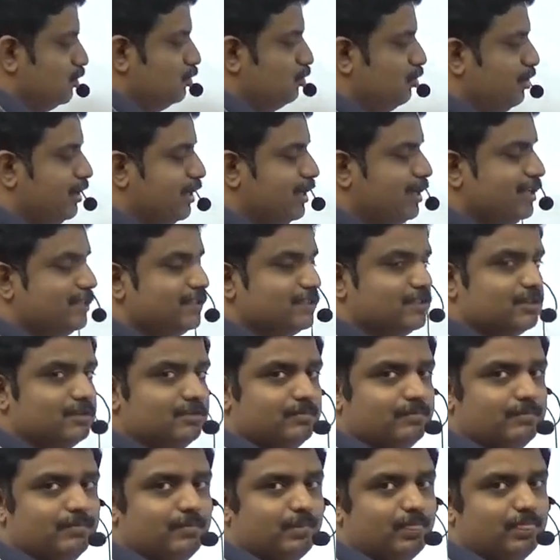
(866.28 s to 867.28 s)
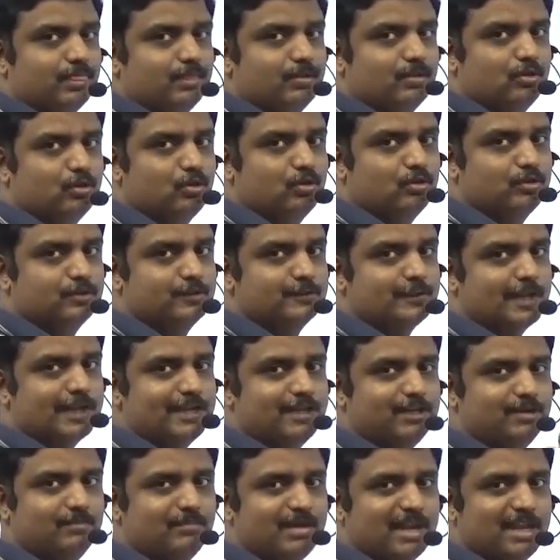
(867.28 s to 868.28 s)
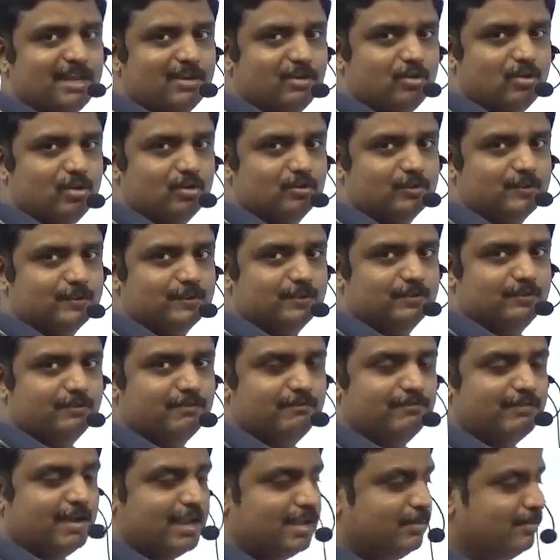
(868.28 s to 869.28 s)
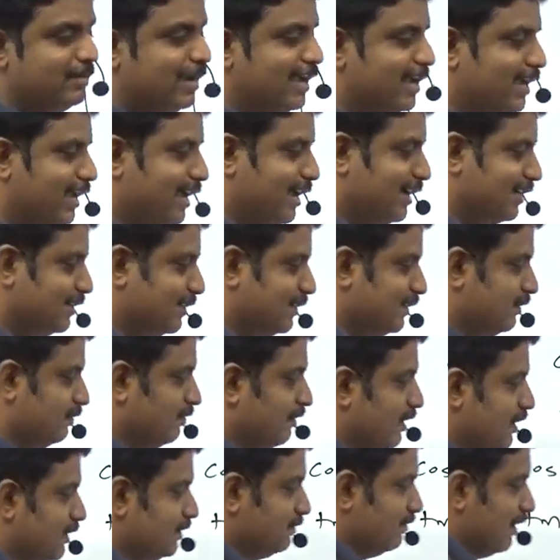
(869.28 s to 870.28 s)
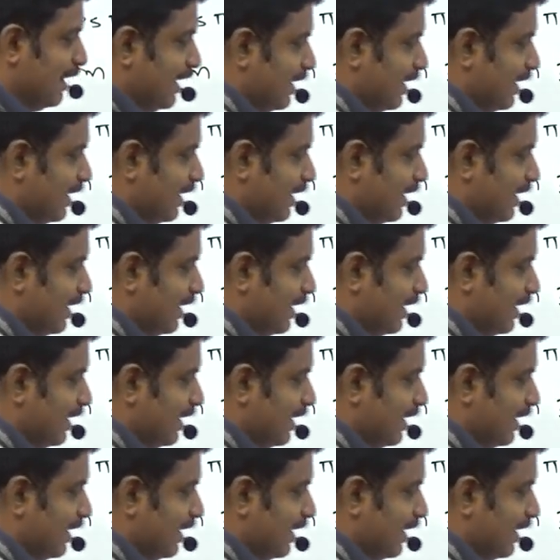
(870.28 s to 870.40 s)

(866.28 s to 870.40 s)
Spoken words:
it is sine by cos, y by x. What is y